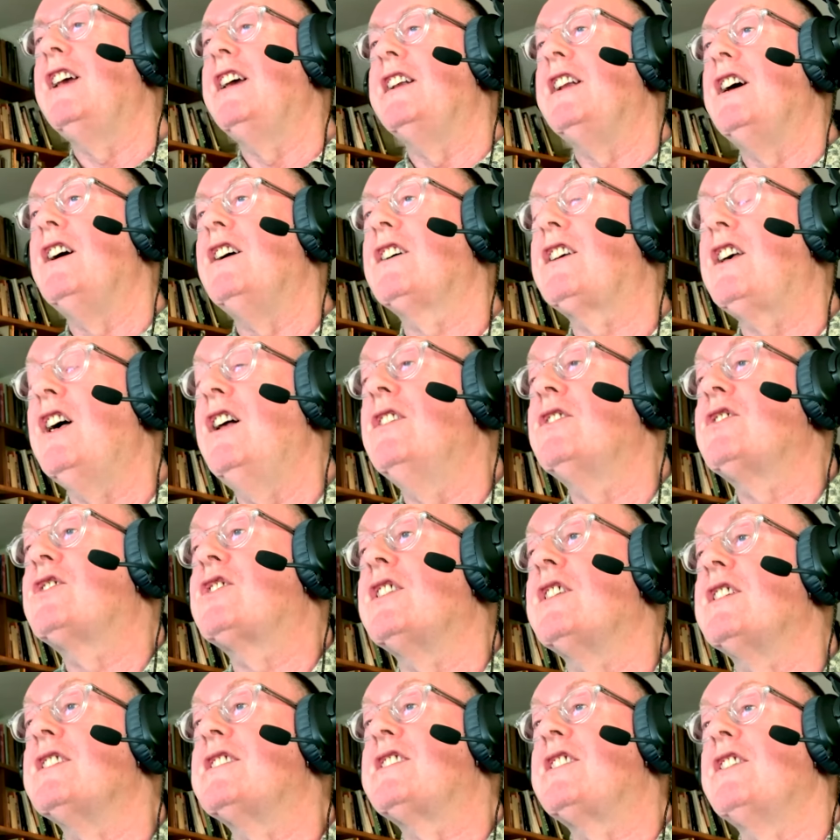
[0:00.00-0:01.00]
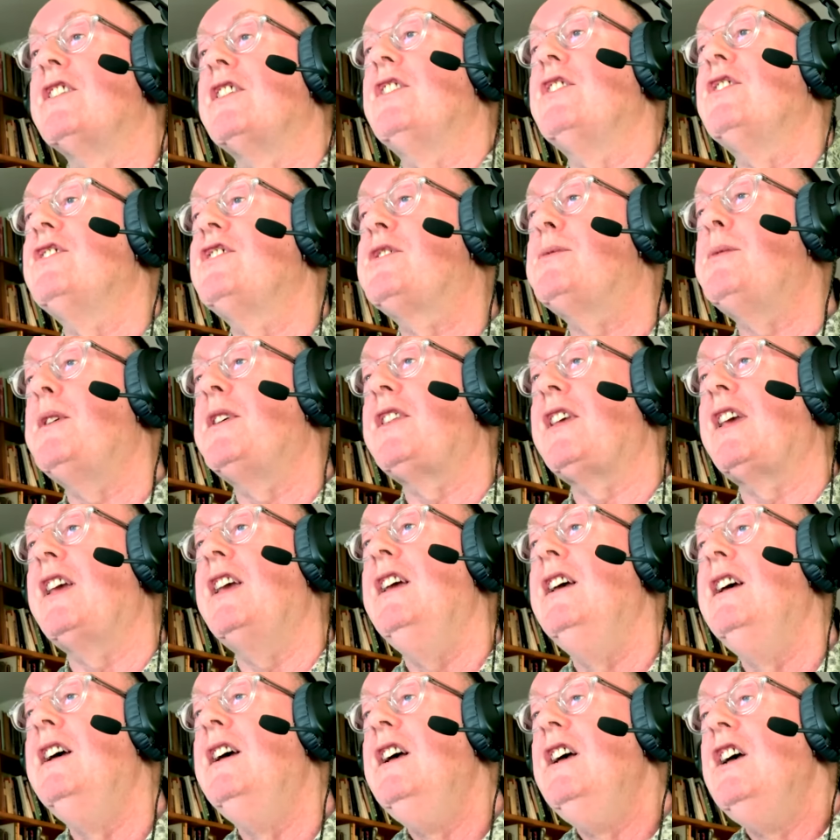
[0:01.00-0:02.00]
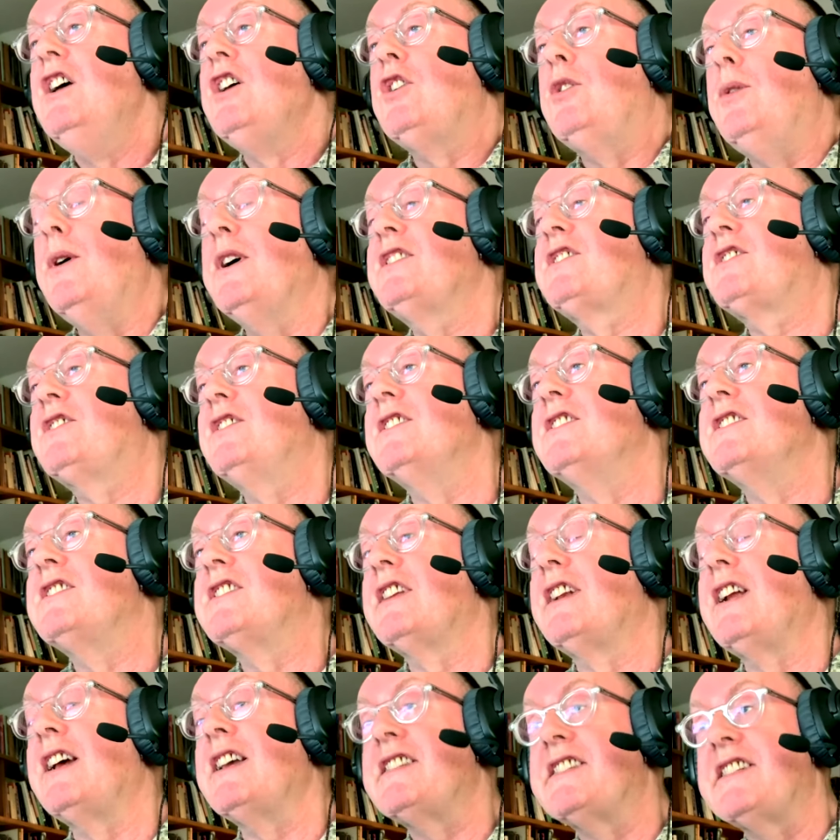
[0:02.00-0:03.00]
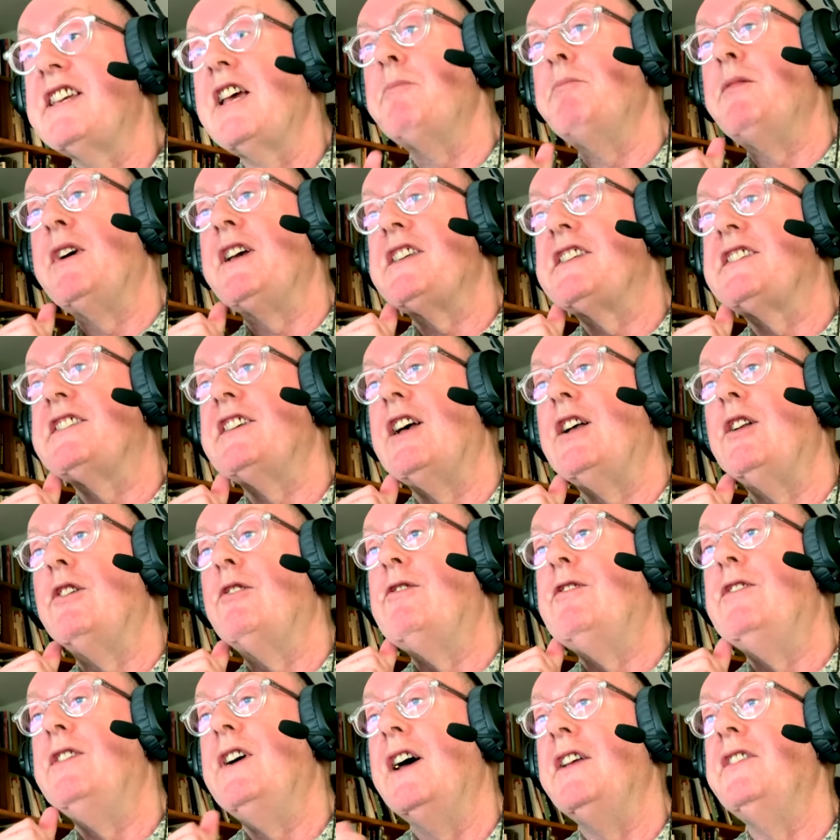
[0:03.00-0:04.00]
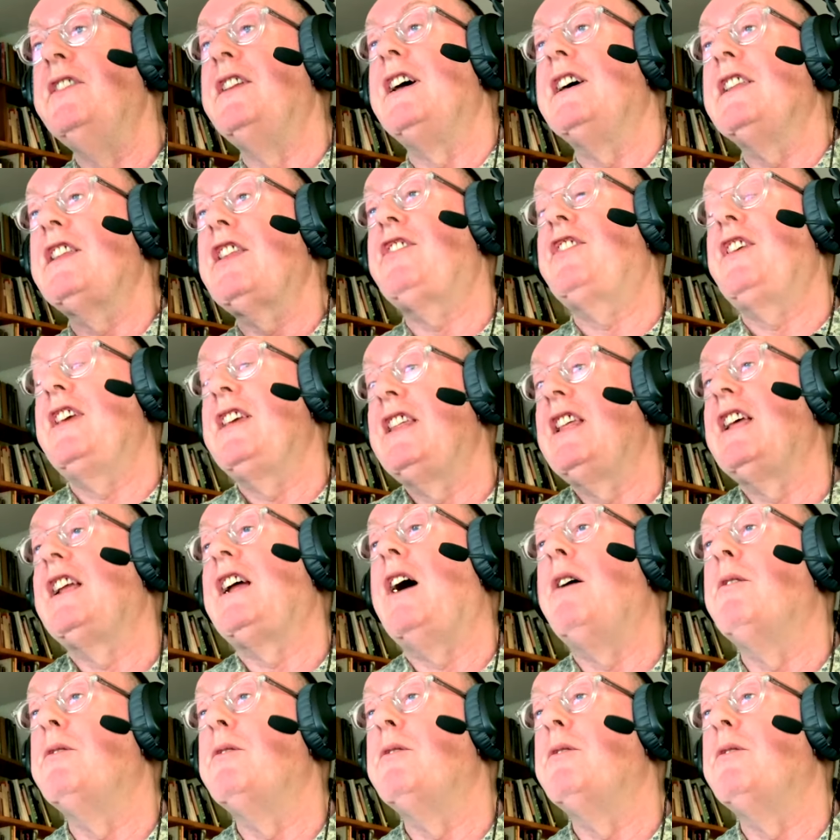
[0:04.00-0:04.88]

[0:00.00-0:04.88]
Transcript: in our culture? So those were the questions that I set myself. And the other thing that I